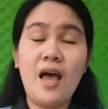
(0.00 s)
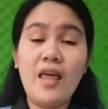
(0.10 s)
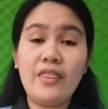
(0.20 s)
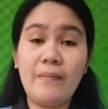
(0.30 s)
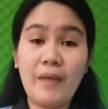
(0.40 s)

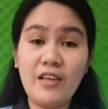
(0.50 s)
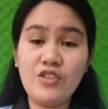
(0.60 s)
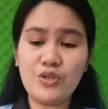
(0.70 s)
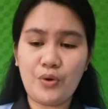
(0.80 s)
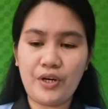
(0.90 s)
The main
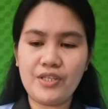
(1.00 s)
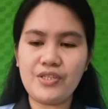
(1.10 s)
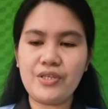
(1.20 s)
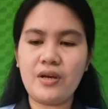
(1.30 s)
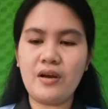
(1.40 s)

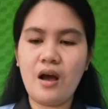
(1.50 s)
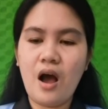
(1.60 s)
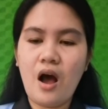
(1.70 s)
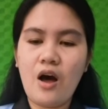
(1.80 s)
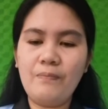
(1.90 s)
source
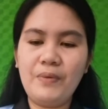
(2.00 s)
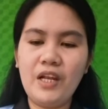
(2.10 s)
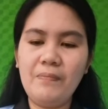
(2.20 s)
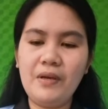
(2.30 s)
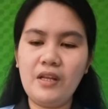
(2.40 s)
of
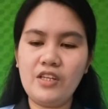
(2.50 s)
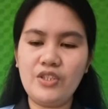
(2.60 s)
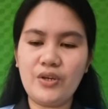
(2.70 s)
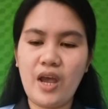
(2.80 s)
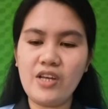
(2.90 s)
Philippine
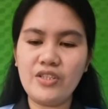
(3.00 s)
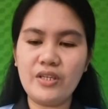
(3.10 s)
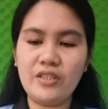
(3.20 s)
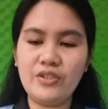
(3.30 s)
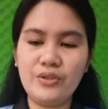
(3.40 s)

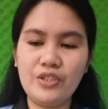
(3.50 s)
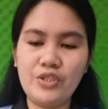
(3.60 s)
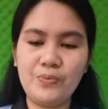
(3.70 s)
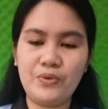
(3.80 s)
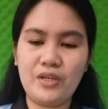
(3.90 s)
educational
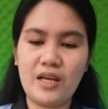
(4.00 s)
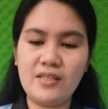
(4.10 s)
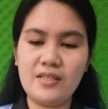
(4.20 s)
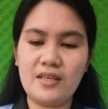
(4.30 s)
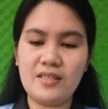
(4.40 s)

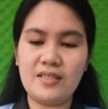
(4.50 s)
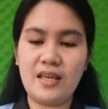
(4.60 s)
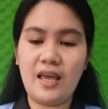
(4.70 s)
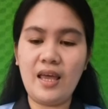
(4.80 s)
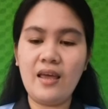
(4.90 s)
jurisprudence is
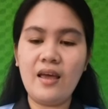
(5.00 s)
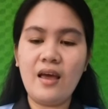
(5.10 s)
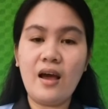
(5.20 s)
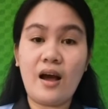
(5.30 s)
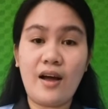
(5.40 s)
the
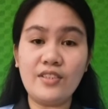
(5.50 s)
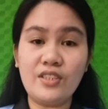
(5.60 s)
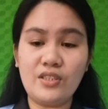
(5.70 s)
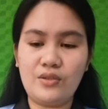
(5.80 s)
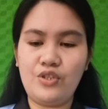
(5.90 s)

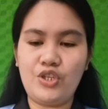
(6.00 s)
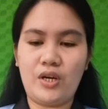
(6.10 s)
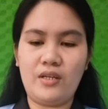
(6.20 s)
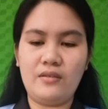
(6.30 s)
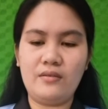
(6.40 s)

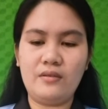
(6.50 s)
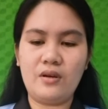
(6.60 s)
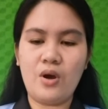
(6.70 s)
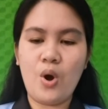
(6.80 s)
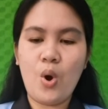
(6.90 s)
Constitution,
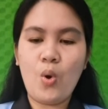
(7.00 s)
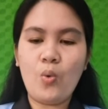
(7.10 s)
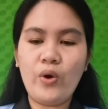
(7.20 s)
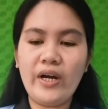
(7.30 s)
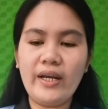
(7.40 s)

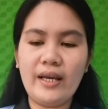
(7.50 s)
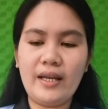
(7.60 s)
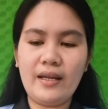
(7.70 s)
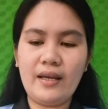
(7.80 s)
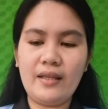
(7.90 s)

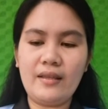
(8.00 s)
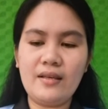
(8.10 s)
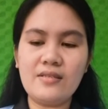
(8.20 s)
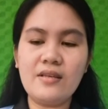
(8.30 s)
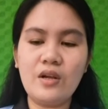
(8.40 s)
wherein it
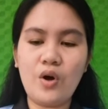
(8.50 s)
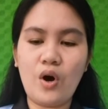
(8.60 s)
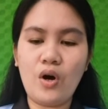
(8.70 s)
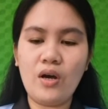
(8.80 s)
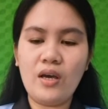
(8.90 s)
is the
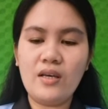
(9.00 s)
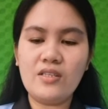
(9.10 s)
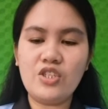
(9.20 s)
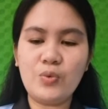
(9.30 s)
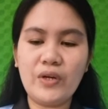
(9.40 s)
law
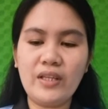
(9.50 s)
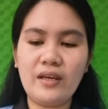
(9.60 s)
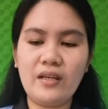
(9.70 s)
is written